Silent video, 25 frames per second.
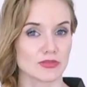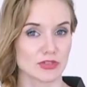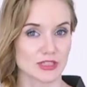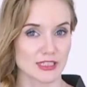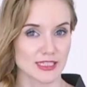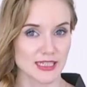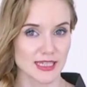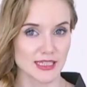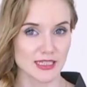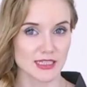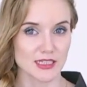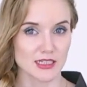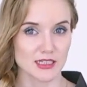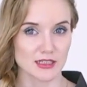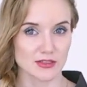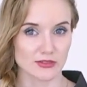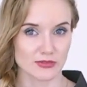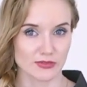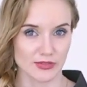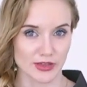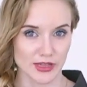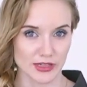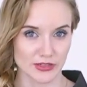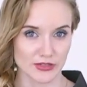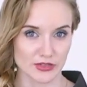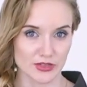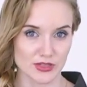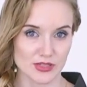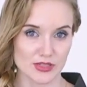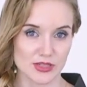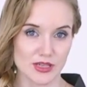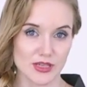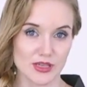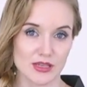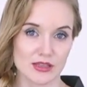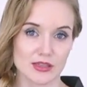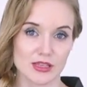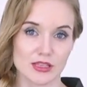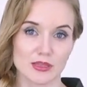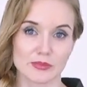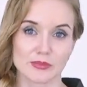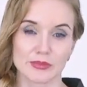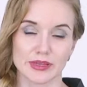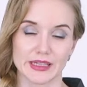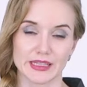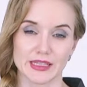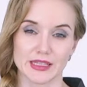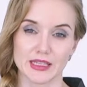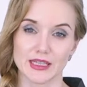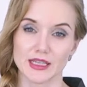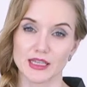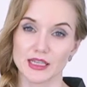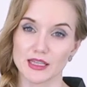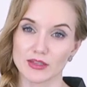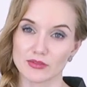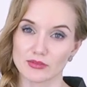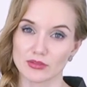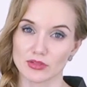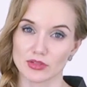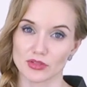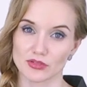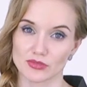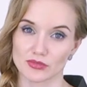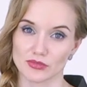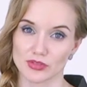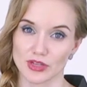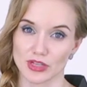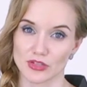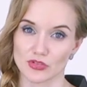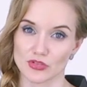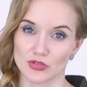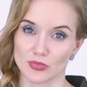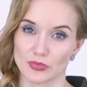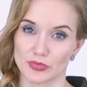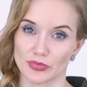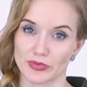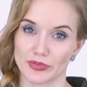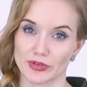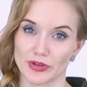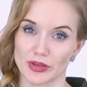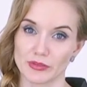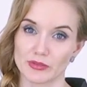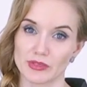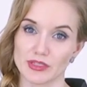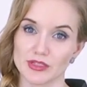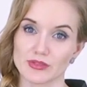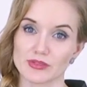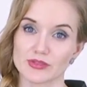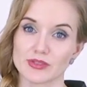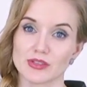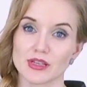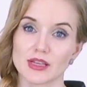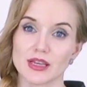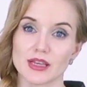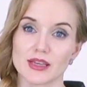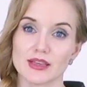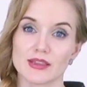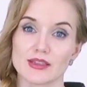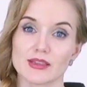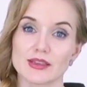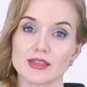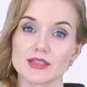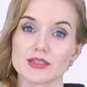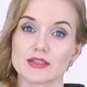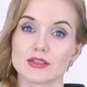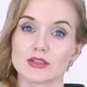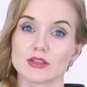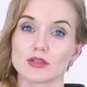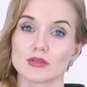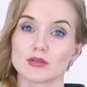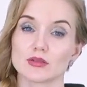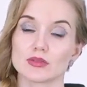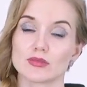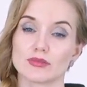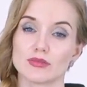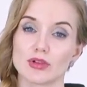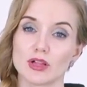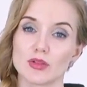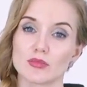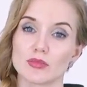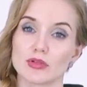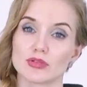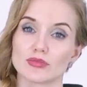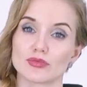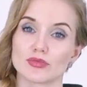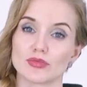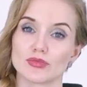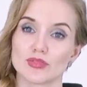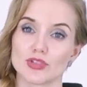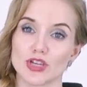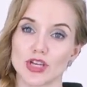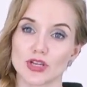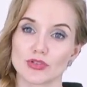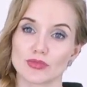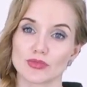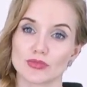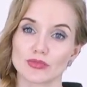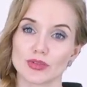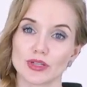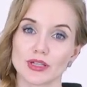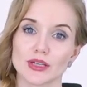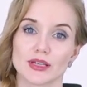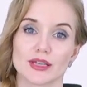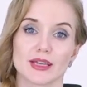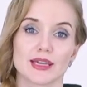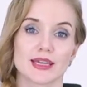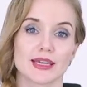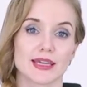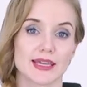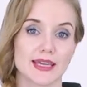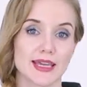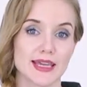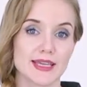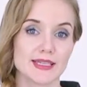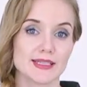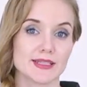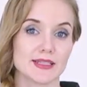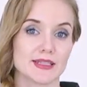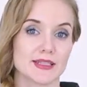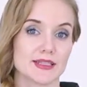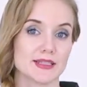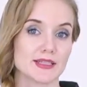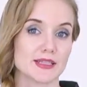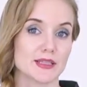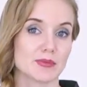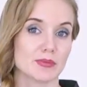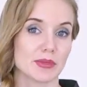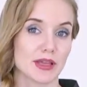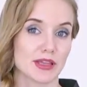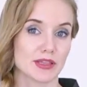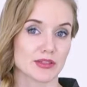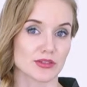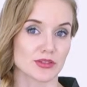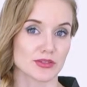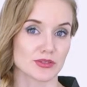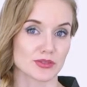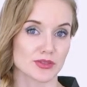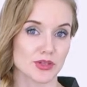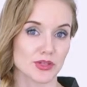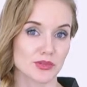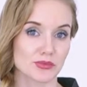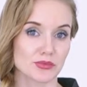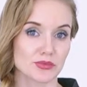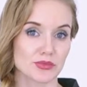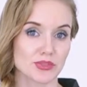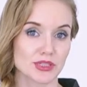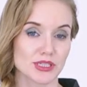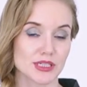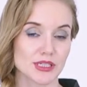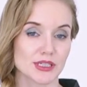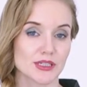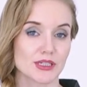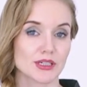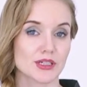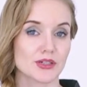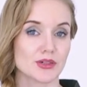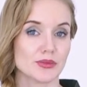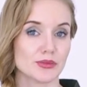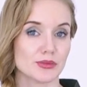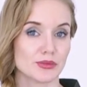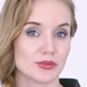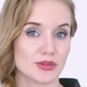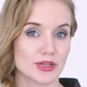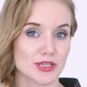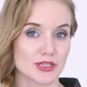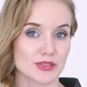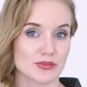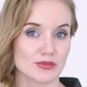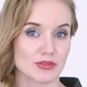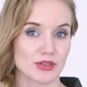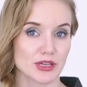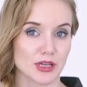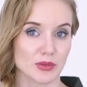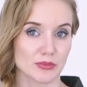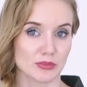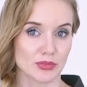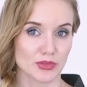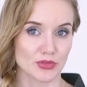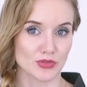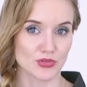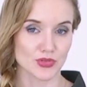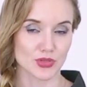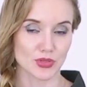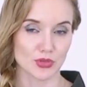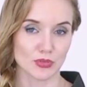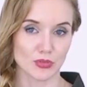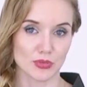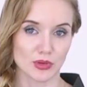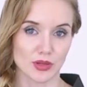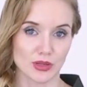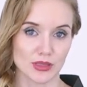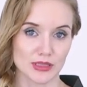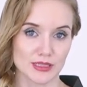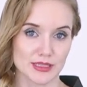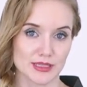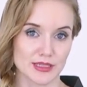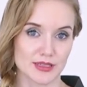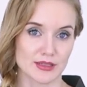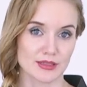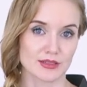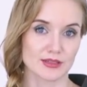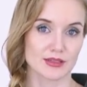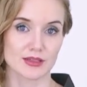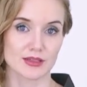for technical factors that might influence fracture parameters, these include wellbore trajectory, casing and cement integrity, reservoir completion quality.